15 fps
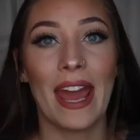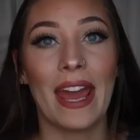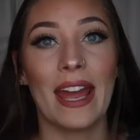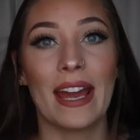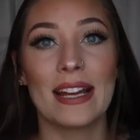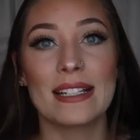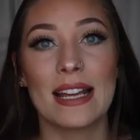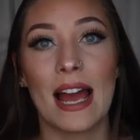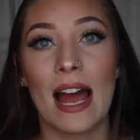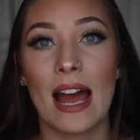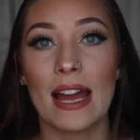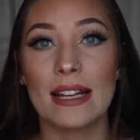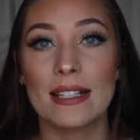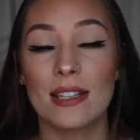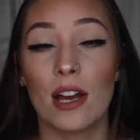and
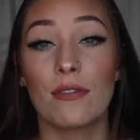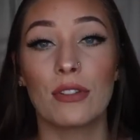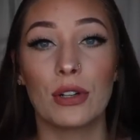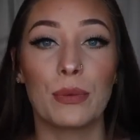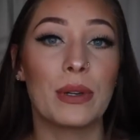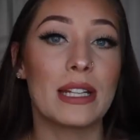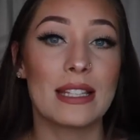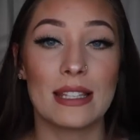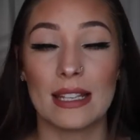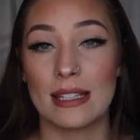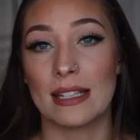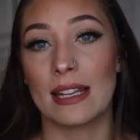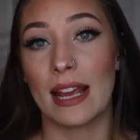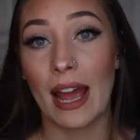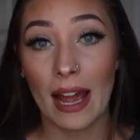I suffer with
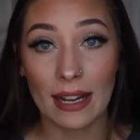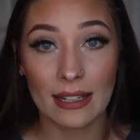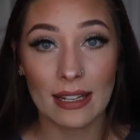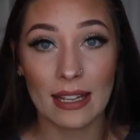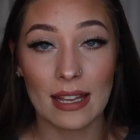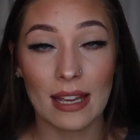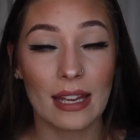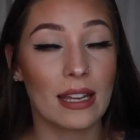cystic acne,